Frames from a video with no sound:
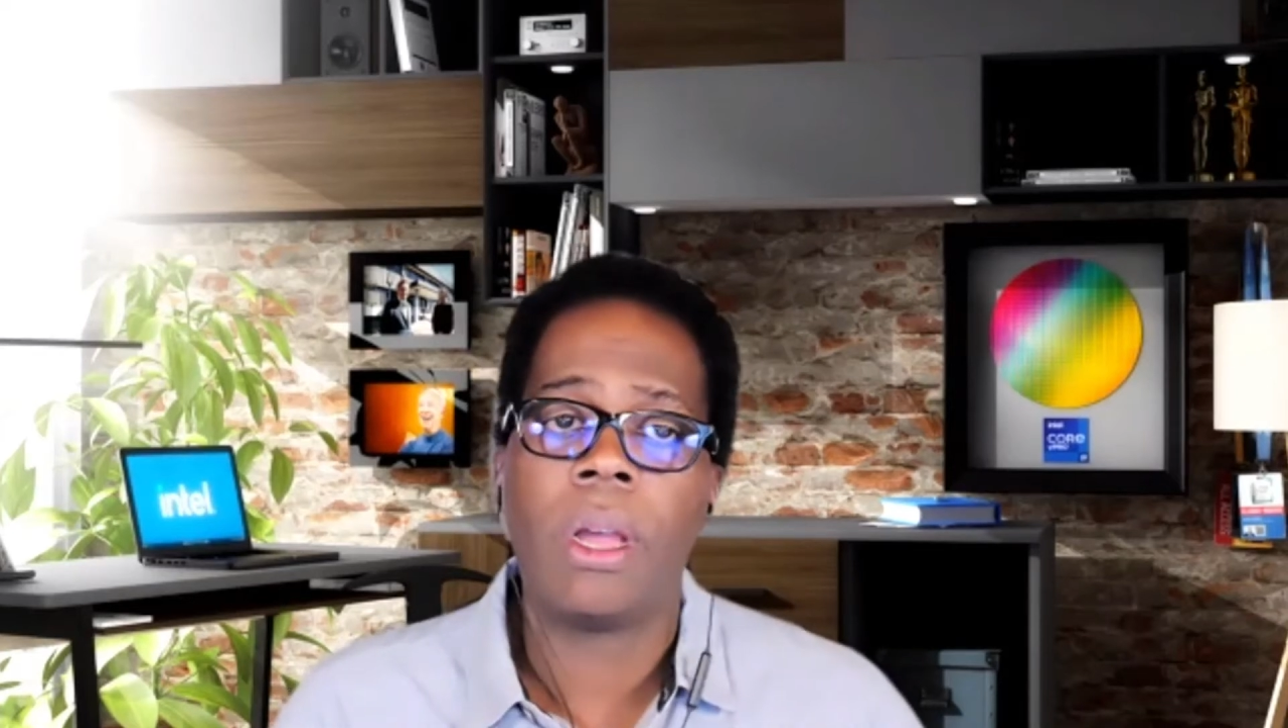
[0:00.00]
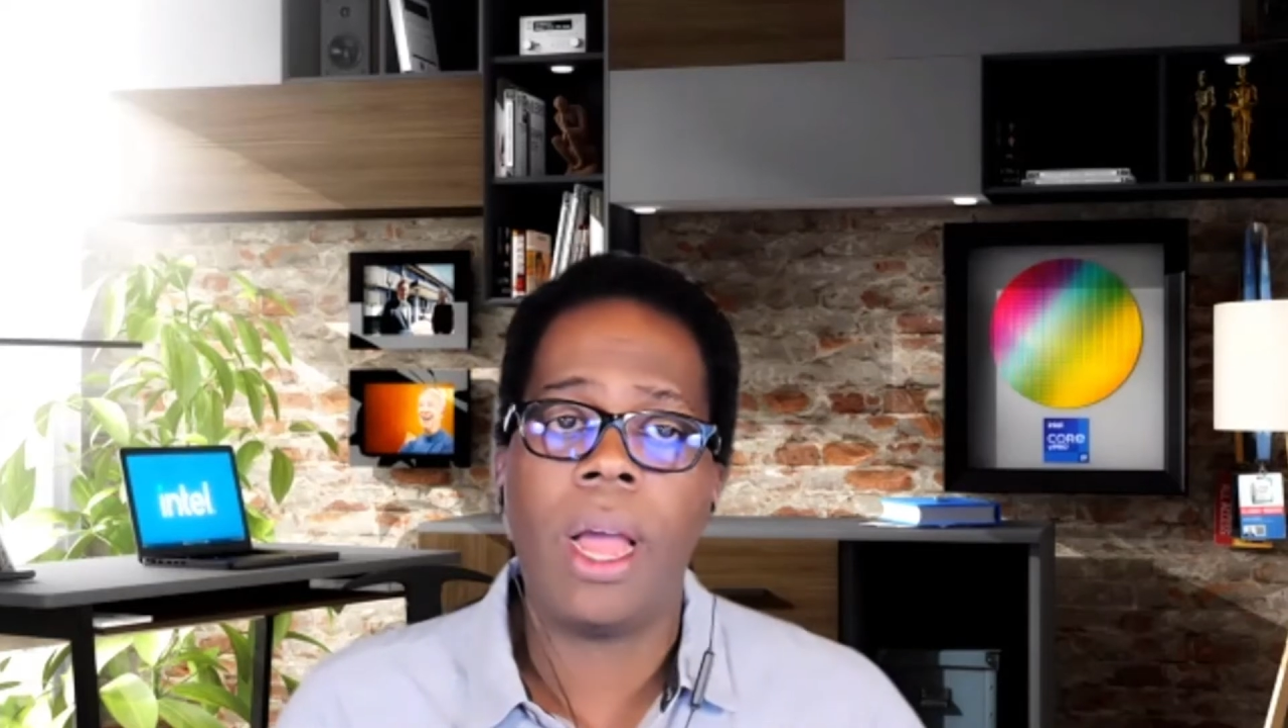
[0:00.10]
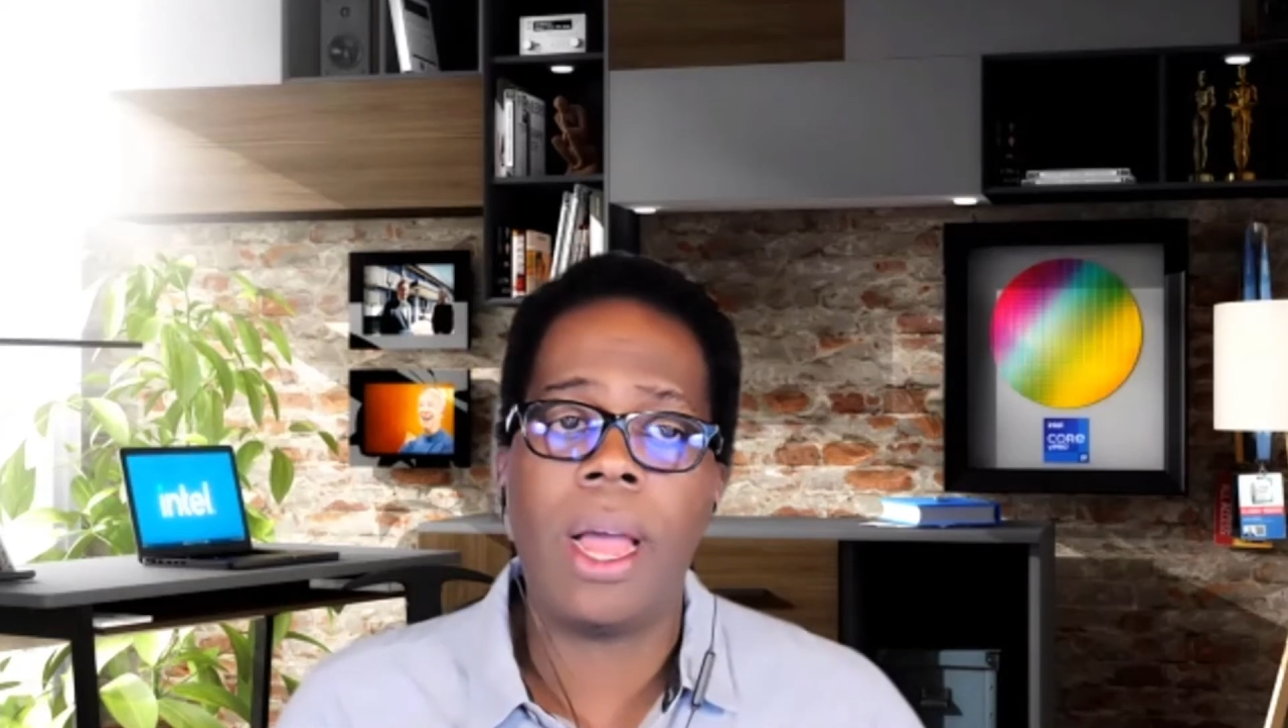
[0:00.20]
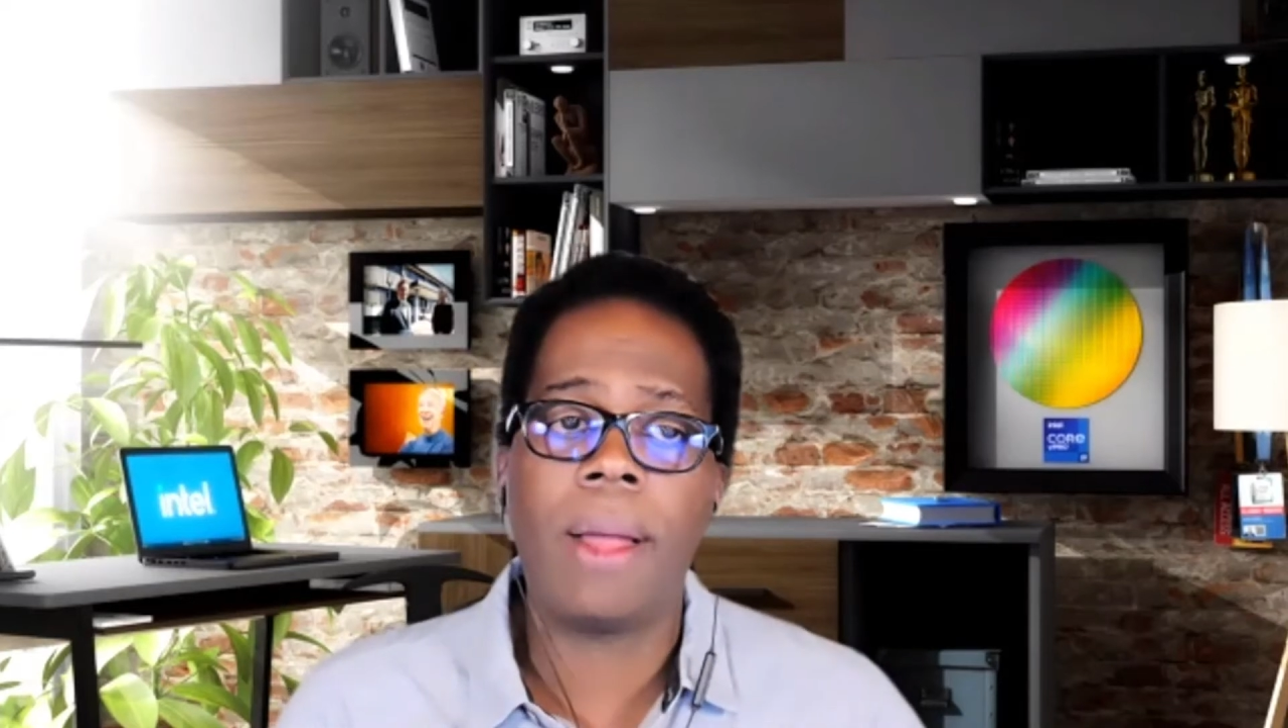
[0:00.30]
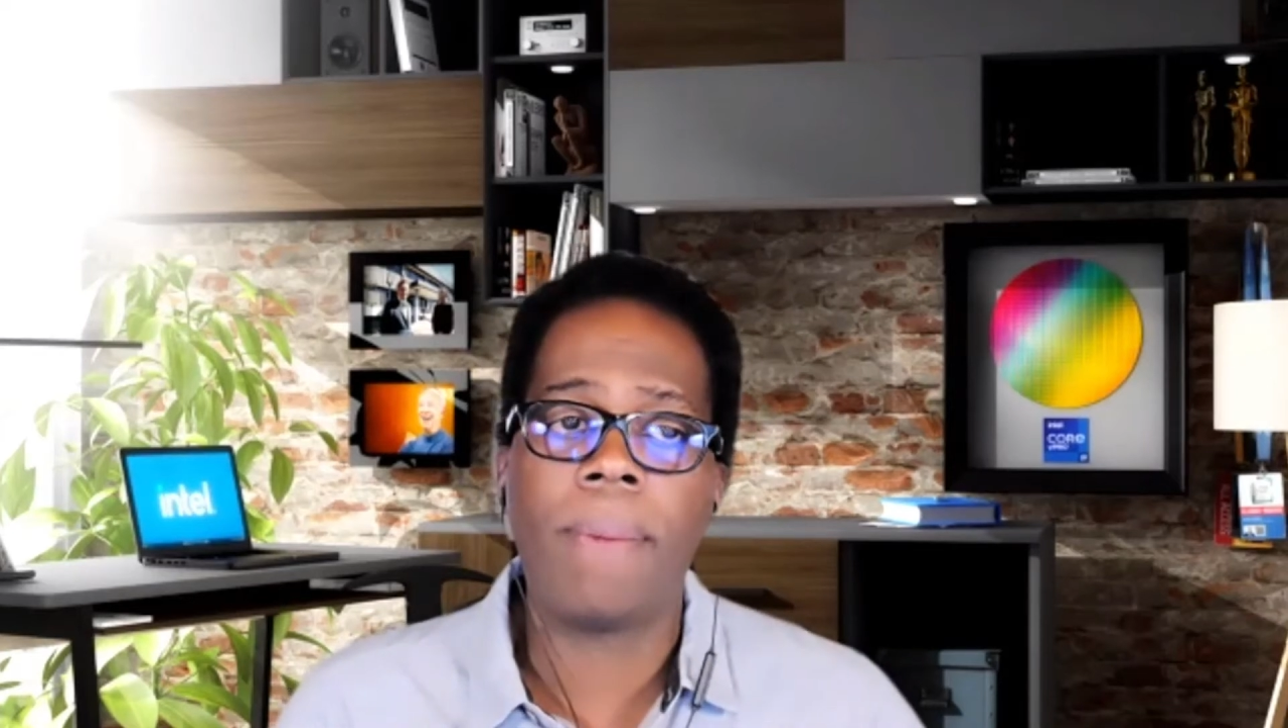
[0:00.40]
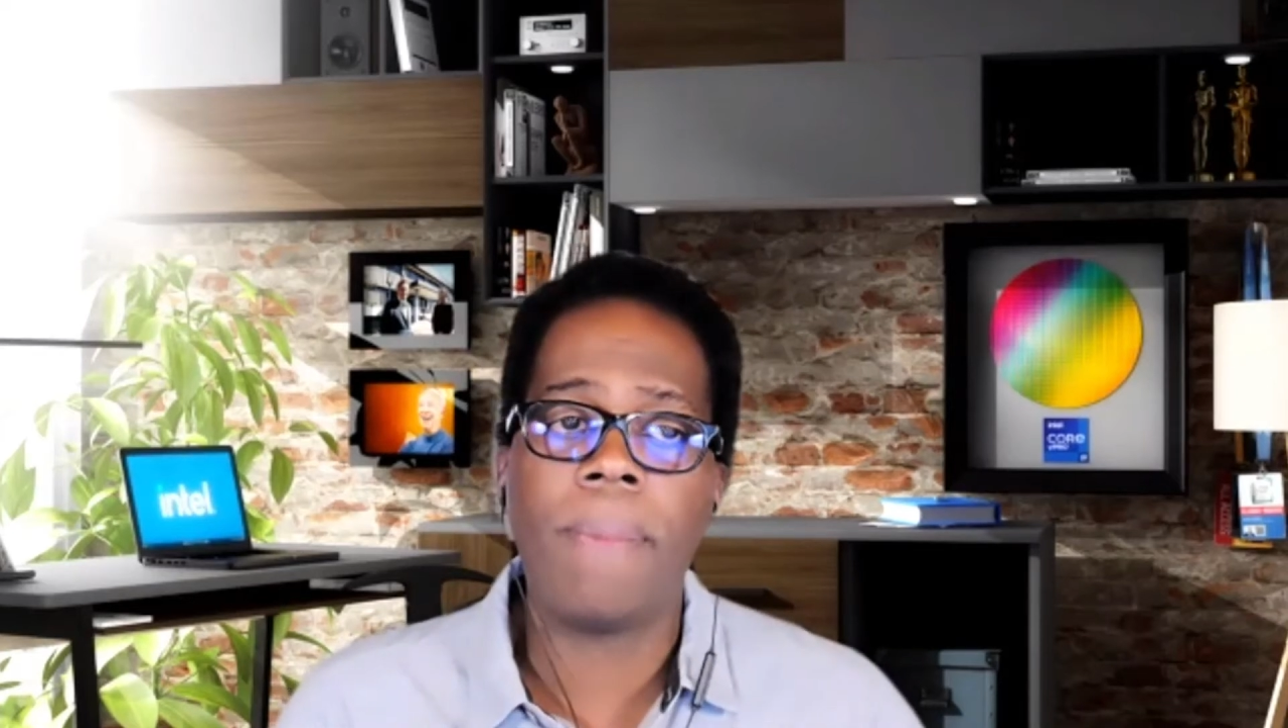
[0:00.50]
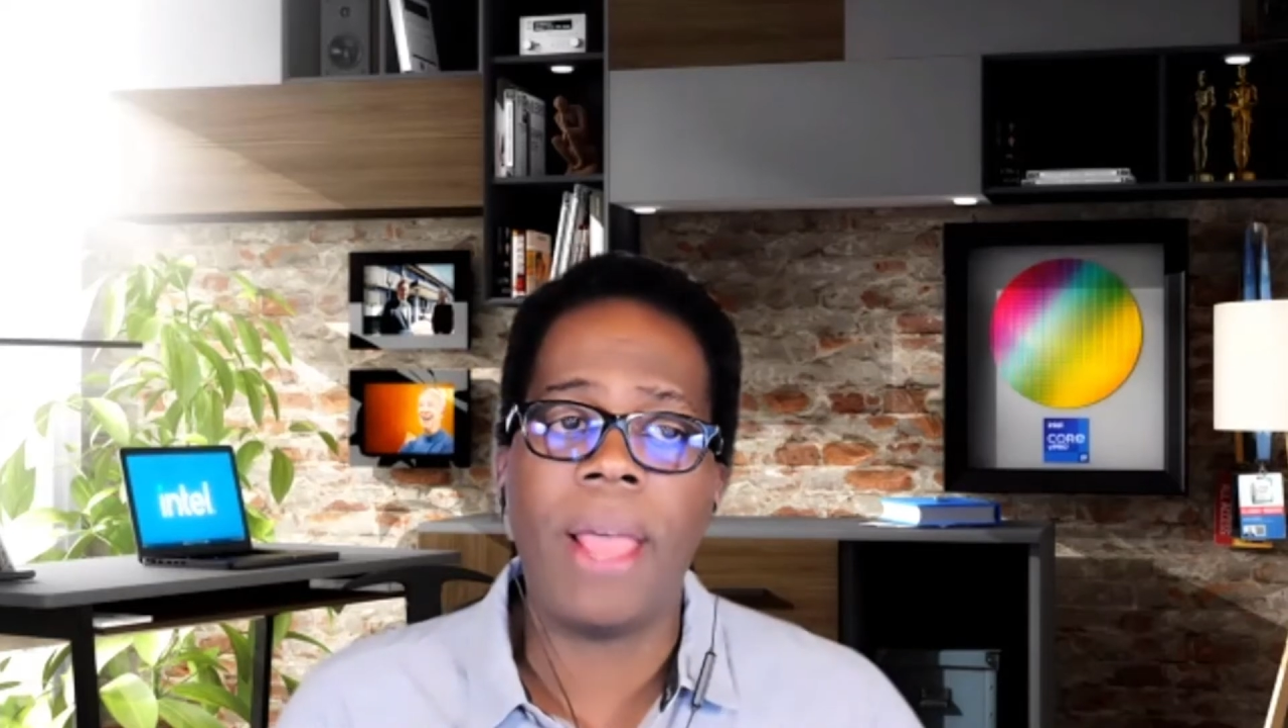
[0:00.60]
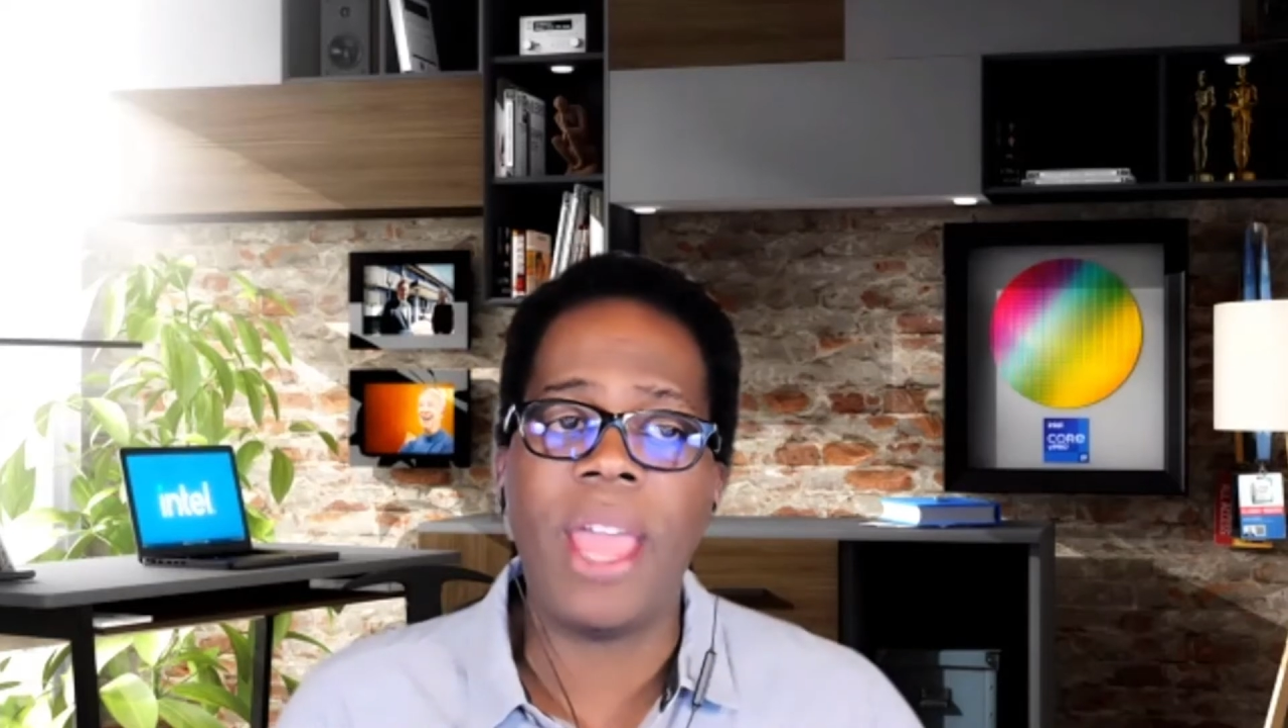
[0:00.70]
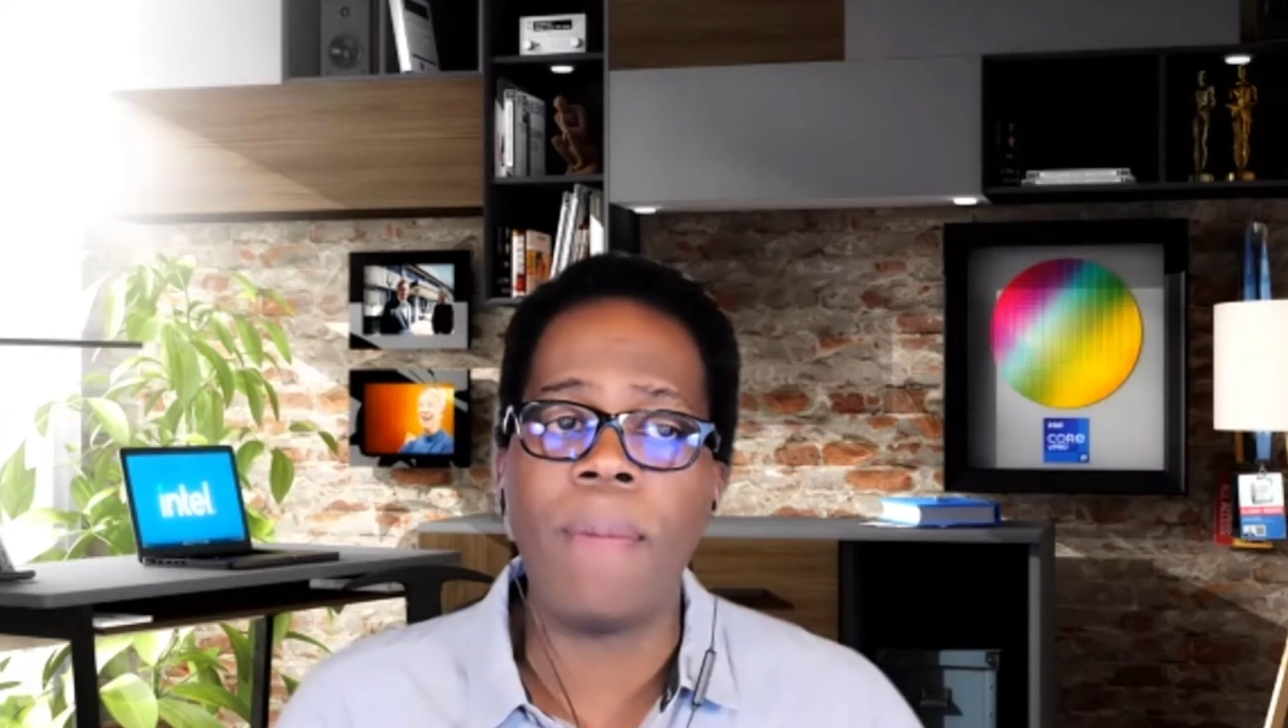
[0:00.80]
And